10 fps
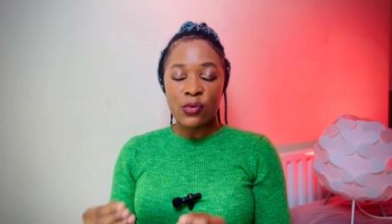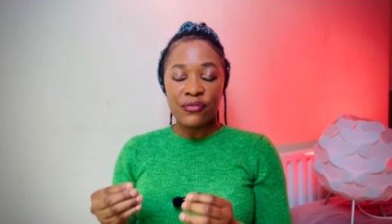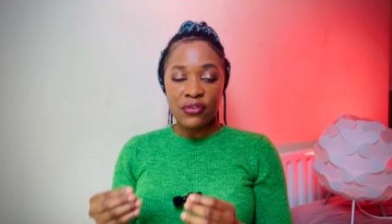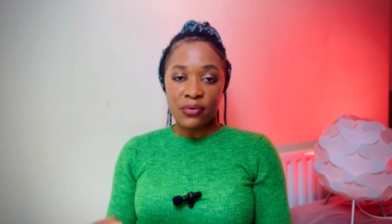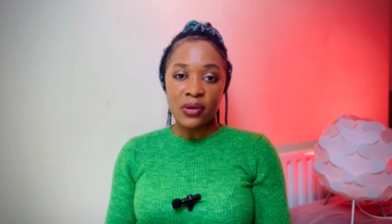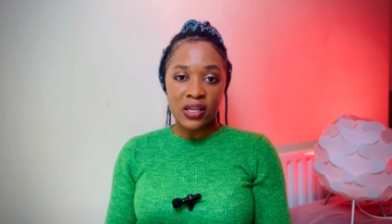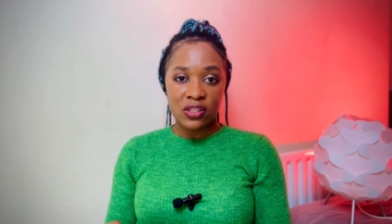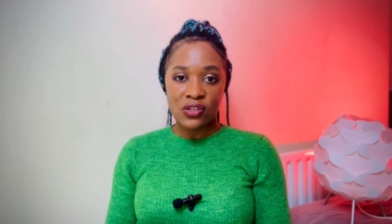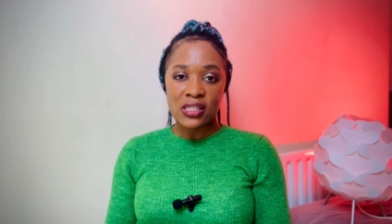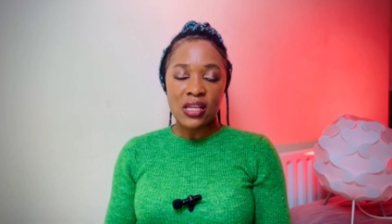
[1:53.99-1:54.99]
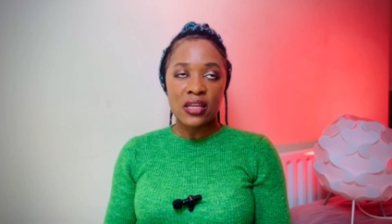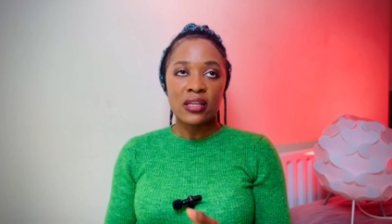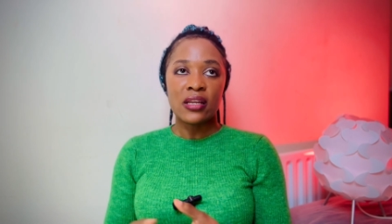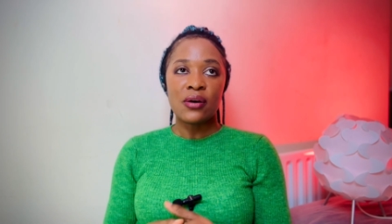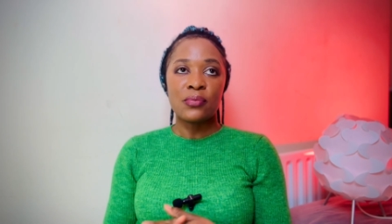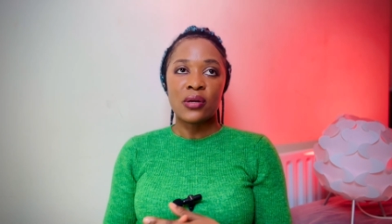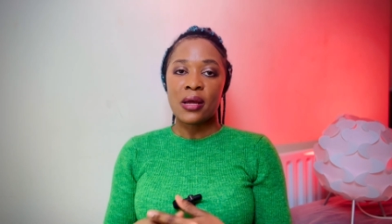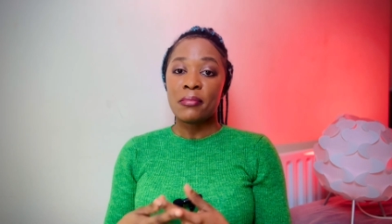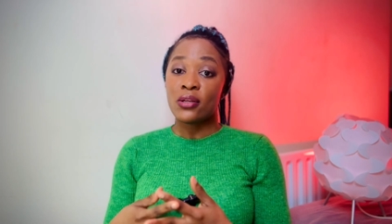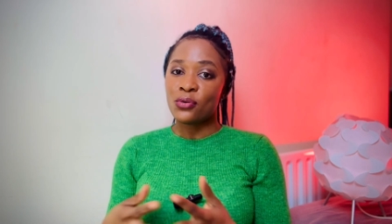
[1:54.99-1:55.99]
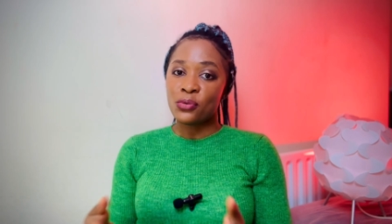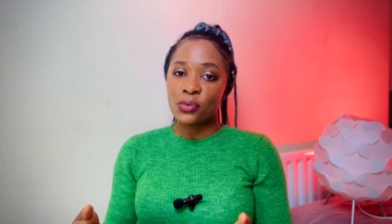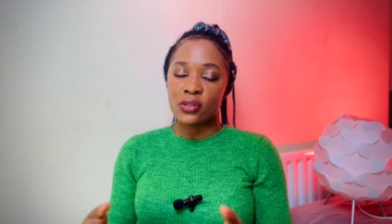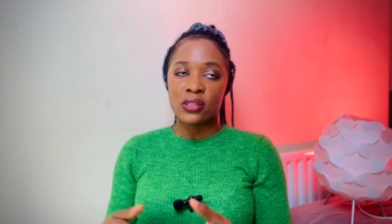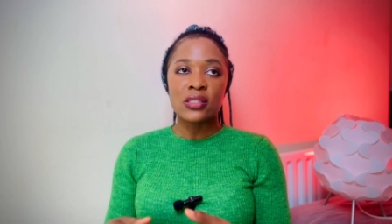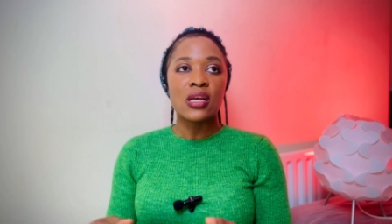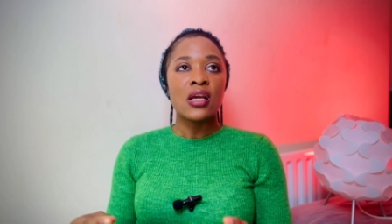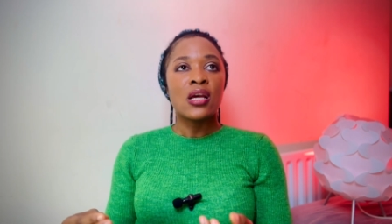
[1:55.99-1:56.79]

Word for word: They were very interested in that one. I mean, who wouldn't?